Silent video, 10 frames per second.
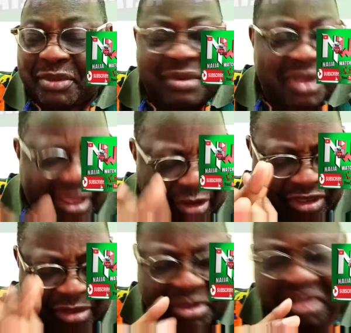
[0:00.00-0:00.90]
Today I
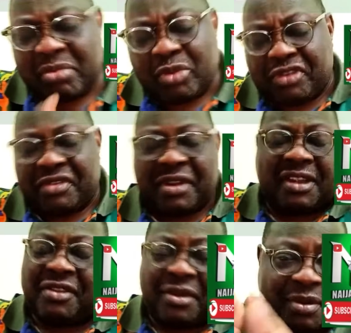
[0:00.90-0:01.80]
got a bit emotional,
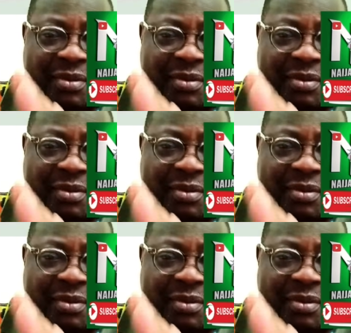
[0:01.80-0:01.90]
so